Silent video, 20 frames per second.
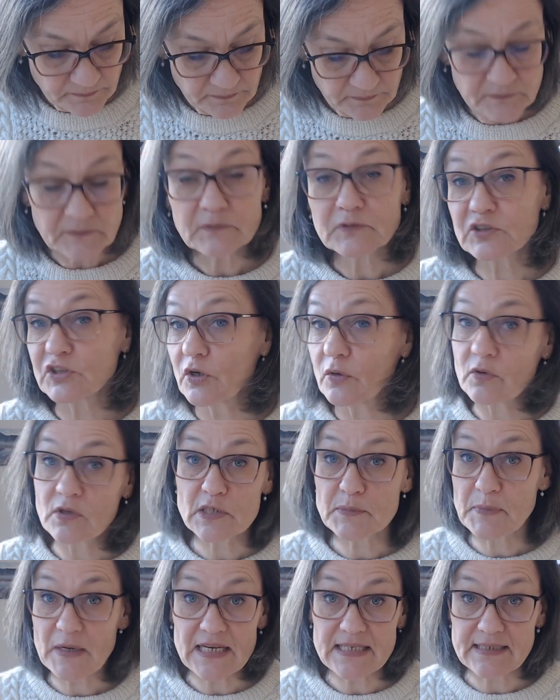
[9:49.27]
So it's
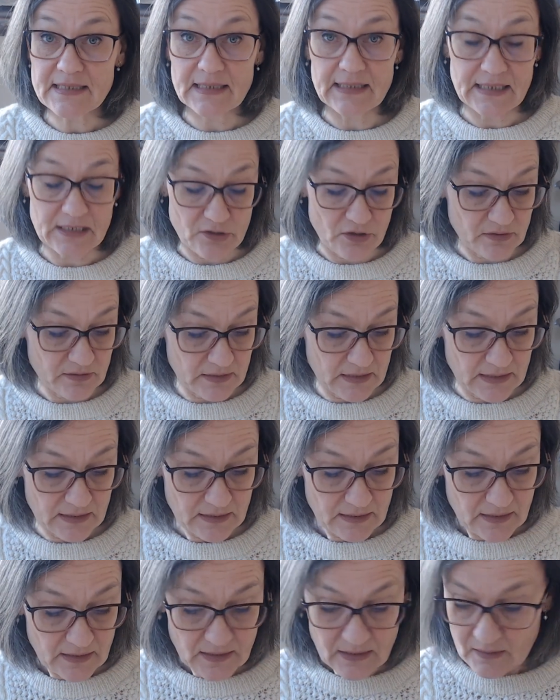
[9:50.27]
basically nothing.
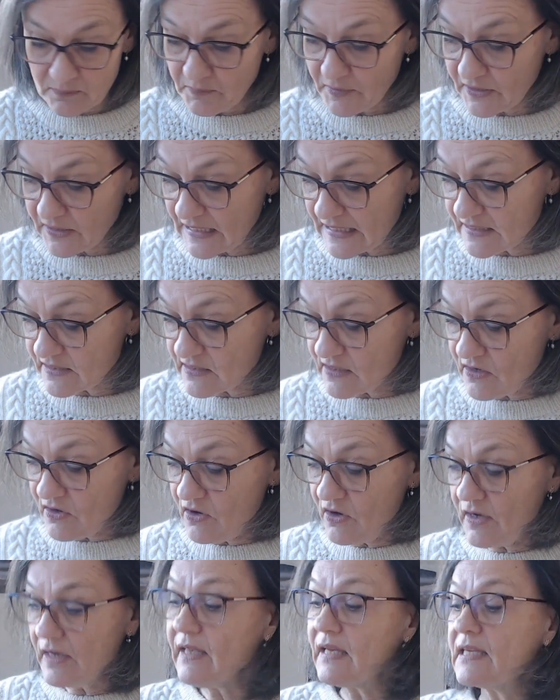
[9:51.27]
But as
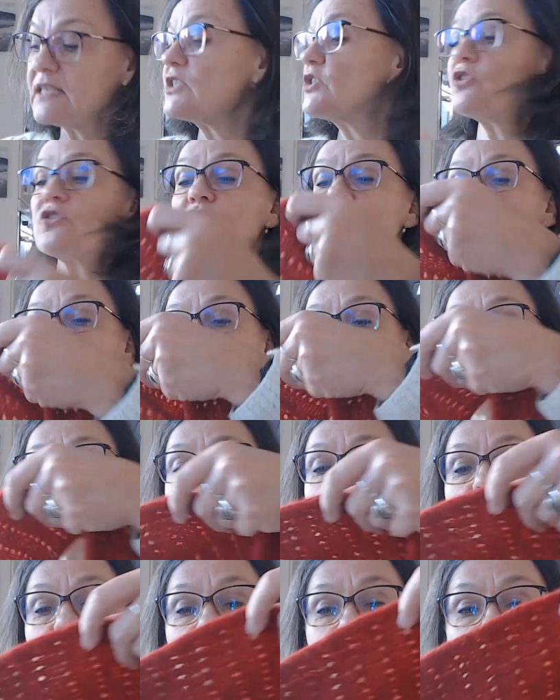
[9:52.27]
long as you
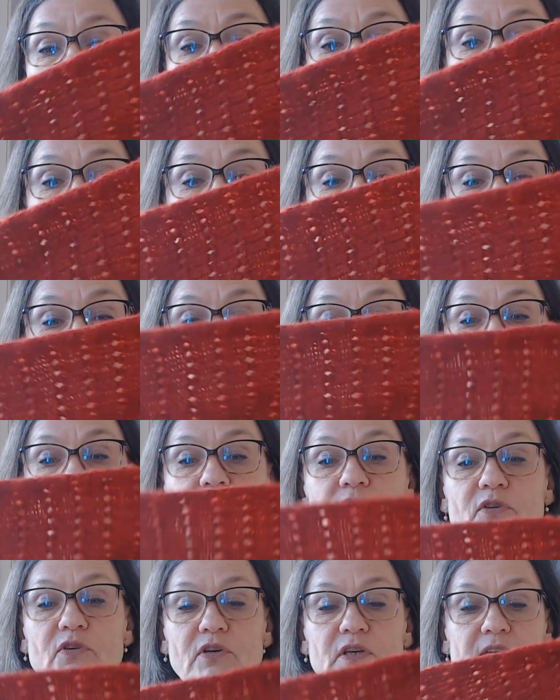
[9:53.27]
know that half of
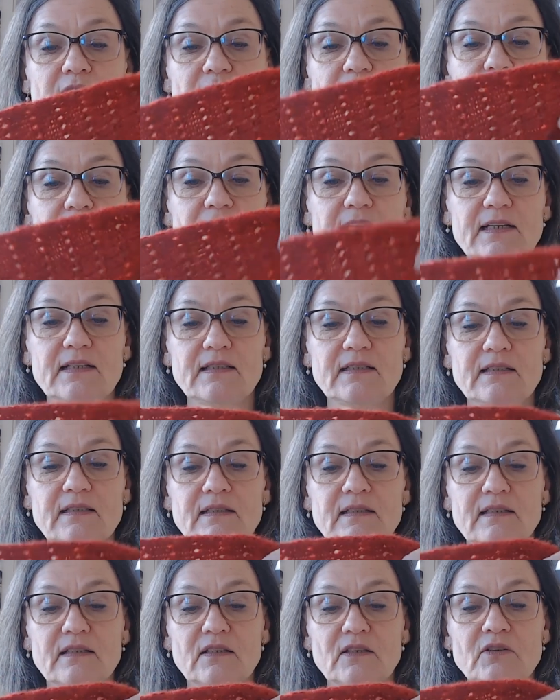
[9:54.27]
your yarn,
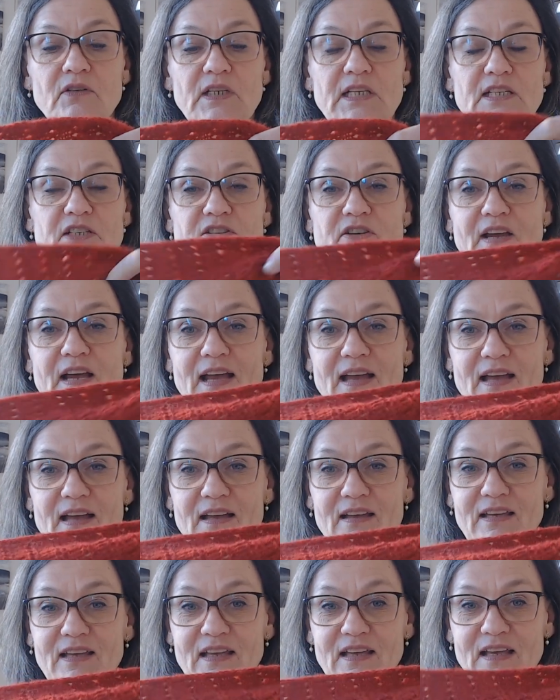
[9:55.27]
you
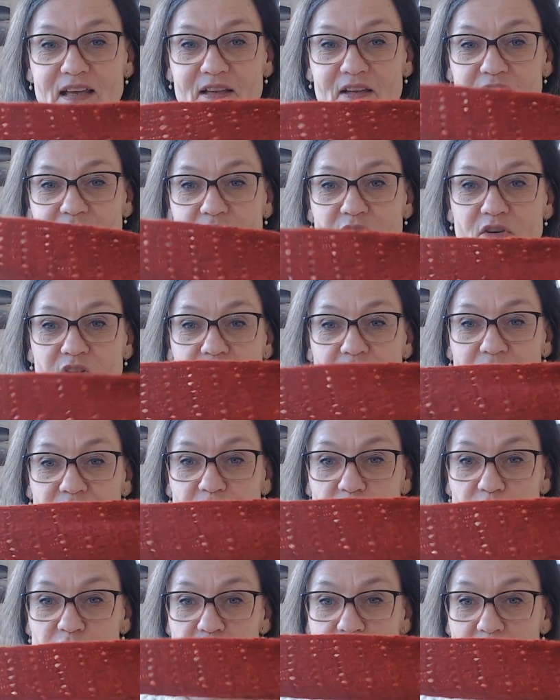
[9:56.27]
have
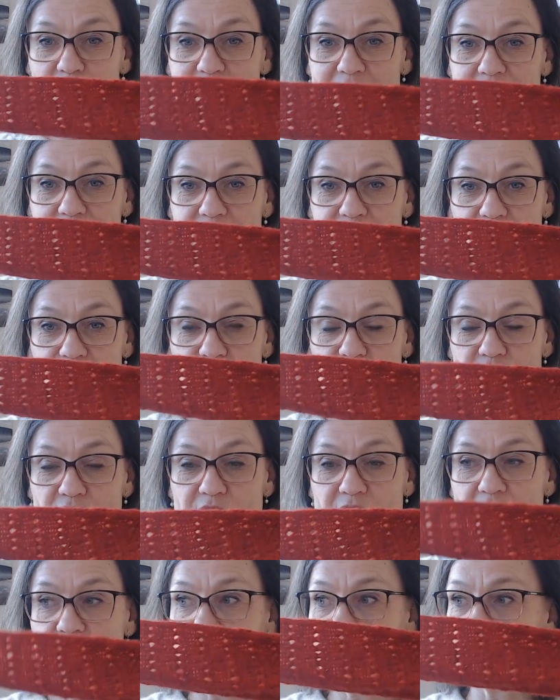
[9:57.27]
used up half of your
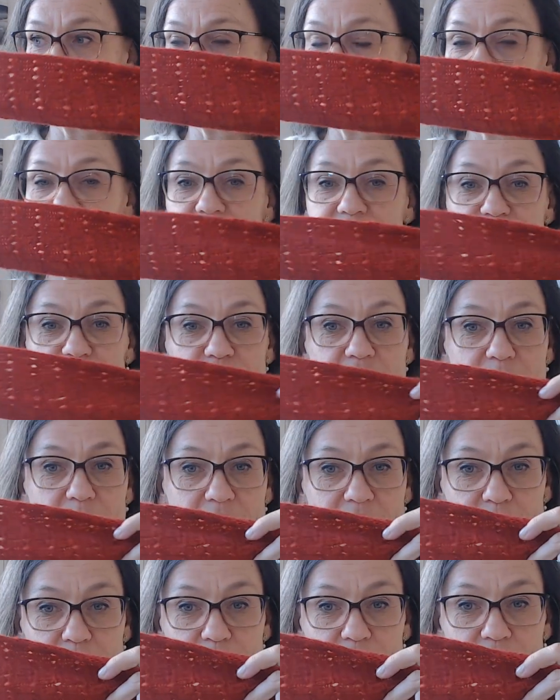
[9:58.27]
yarn when you get to the
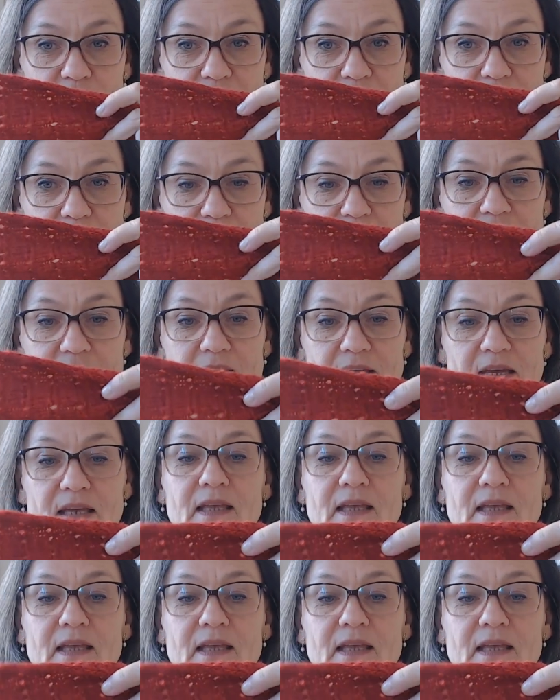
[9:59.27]
midpoint here,